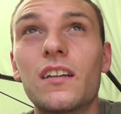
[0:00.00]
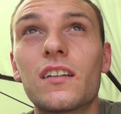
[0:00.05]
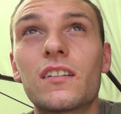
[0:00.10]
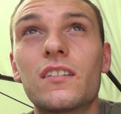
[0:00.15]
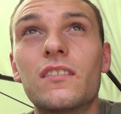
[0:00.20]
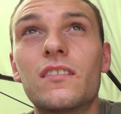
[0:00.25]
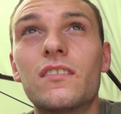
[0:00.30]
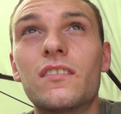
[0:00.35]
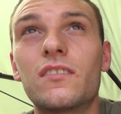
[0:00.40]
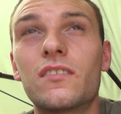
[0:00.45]

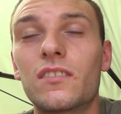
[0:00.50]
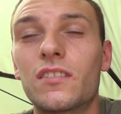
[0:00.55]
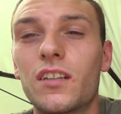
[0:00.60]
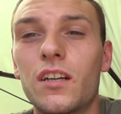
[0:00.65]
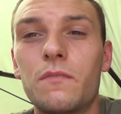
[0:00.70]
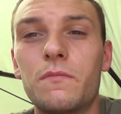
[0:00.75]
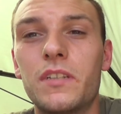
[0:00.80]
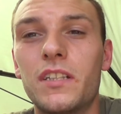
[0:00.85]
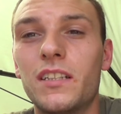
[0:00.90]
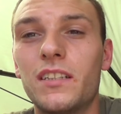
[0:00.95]
because you've got
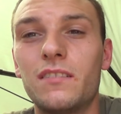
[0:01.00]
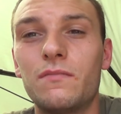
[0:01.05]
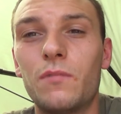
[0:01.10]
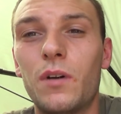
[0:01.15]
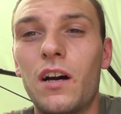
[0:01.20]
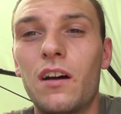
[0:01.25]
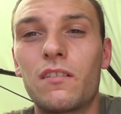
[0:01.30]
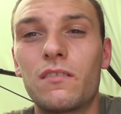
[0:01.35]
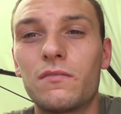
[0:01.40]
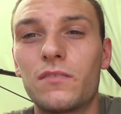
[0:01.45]
so
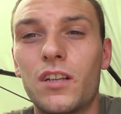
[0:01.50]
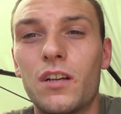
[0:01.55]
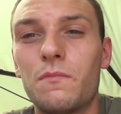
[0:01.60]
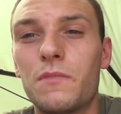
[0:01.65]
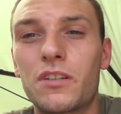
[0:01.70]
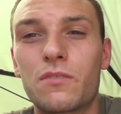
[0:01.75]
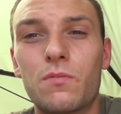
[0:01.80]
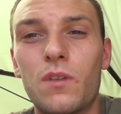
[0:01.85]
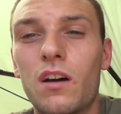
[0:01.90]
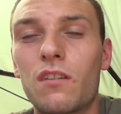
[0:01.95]

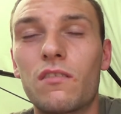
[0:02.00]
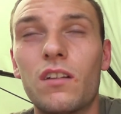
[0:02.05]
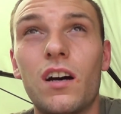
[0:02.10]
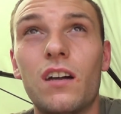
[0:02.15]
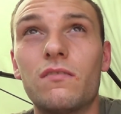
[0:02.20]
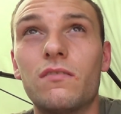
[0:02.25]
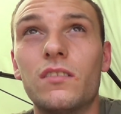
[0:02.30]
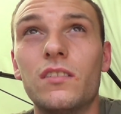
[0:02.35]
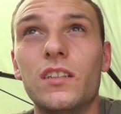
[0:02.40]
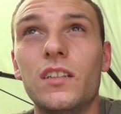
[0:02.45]
much
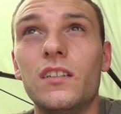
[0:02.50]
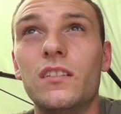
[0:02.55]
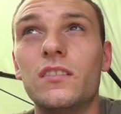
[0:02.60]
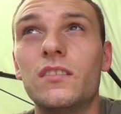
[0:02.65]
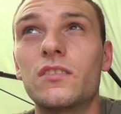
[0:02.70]
wildlife on here.